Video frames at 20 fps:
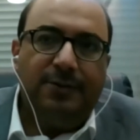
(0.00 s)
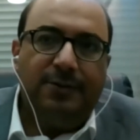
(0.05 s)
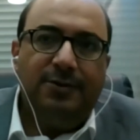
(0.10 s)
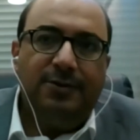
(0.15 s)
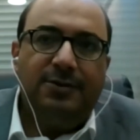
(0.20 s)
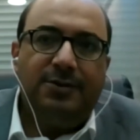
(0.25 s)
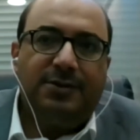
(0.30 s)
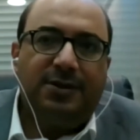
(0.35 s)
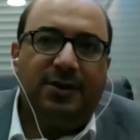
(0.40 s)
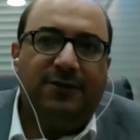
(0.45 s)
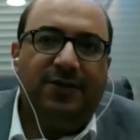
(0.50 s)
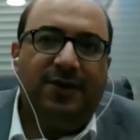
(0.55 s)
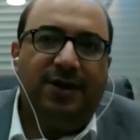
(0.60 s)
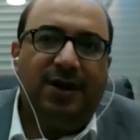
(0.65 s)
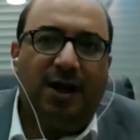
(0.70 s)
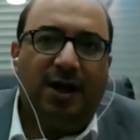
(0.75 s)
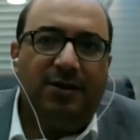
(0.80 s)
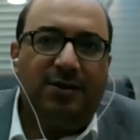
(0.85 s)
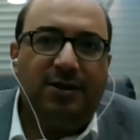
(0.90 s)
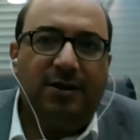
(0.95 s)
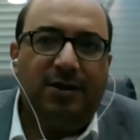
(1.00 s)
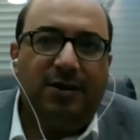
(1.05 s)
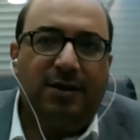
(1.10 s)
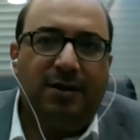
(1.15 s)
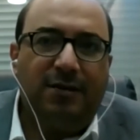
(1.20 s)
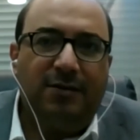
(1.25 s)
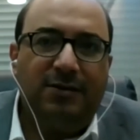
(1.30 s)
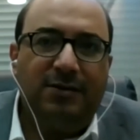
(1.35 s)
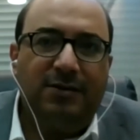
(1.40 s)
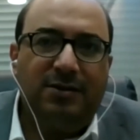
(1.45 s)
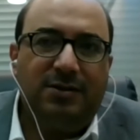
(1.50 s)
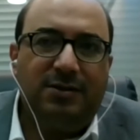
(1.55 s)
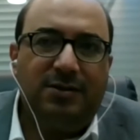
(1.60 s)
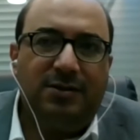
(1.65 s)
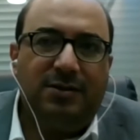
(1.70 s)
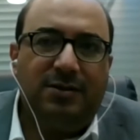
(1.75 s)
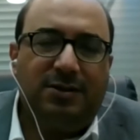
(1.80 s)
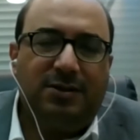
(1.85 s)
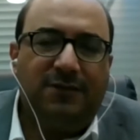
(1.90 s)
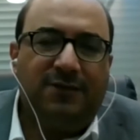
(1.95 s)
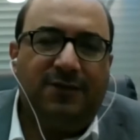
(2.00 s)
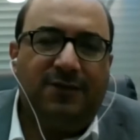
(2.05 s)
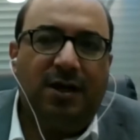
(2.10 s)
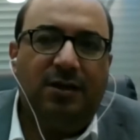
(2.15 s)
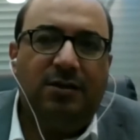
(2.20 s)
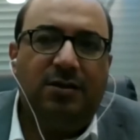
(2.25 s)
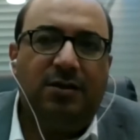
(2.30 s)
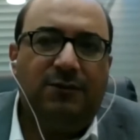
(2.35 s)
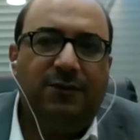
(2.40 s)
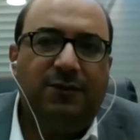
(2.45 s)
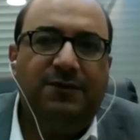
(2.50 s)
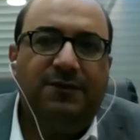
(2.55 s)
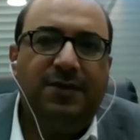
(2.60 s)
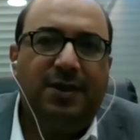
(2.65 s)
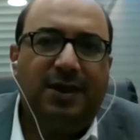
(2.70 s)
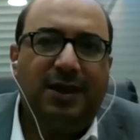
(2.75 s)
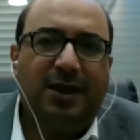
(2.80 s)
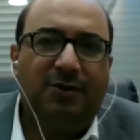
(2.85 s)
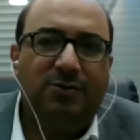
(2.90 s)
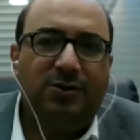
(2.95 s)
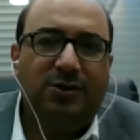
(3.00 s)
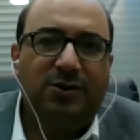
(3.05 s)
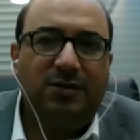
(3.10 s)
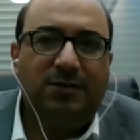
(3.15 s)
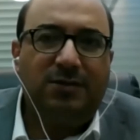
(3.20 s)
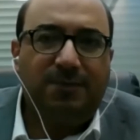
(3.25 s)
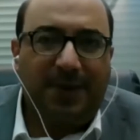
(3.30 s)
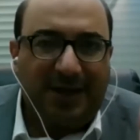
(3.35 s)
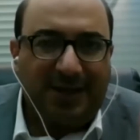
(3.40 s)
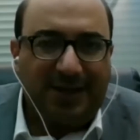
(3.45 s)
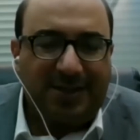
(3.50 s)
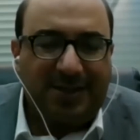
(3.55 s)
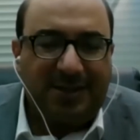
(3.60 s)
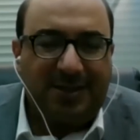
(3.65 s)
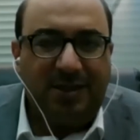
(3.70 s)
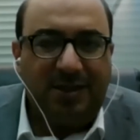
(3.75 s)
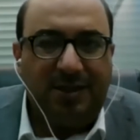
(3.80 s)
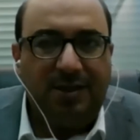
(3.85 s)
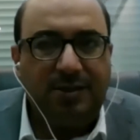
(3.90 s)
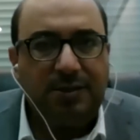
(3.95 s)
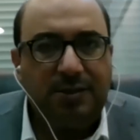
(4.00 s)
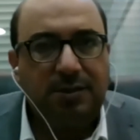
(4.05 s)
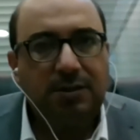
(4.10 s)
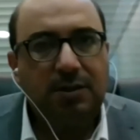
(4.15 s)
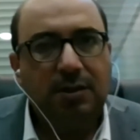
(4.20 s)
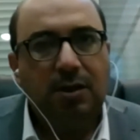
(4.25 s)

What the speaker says: 750,000 Palestinians